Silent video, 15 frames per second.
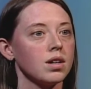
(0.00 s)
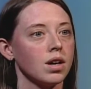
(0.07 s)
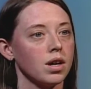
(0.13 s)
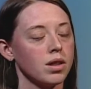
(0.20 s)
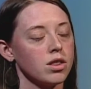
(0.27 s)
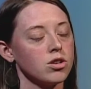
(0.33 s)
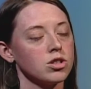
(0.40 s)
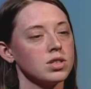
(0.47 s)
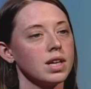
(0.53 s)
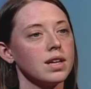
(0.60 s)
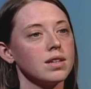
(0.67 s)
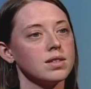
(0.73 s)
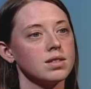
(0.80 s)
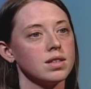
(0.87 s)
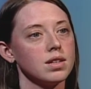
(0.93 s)
other
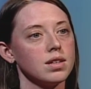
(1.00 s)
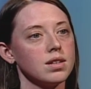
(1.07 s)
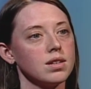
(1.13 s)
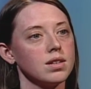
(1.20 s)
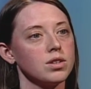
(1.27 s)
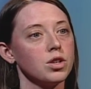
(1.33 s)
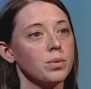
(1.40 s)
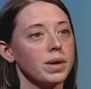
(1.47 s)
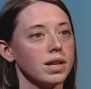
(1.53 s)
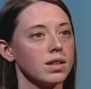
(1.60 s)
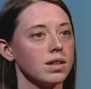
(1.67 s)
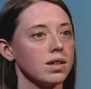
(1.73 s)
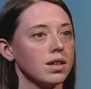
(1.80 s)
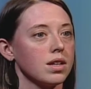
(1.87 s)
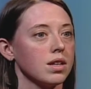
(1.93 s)
states in New
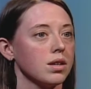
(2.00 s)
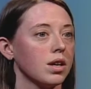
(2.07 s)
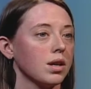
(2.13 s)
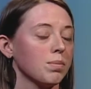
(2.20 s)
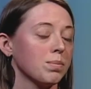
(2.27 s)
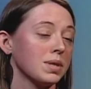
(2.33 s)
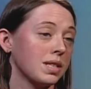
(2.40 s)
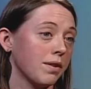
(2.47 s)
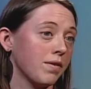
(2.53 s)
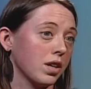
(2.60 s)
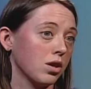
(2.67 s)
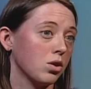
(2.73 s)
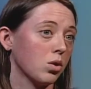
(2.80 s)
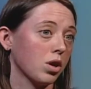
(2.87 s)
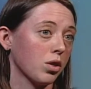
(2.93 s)
England,
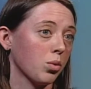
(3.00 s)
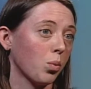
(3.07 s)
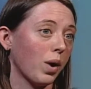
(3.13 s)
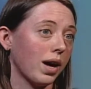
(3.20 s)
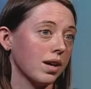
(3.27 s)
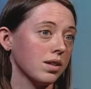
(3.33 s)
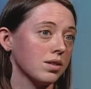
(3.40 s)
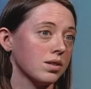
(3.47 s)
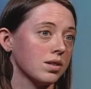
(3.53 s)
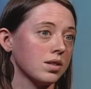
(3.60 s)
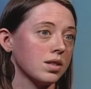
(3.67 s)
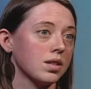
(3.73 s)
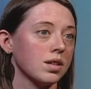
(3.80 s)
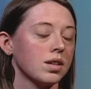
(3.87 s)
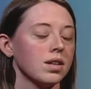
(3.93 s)
Pacific
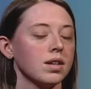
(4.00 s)
Northwest.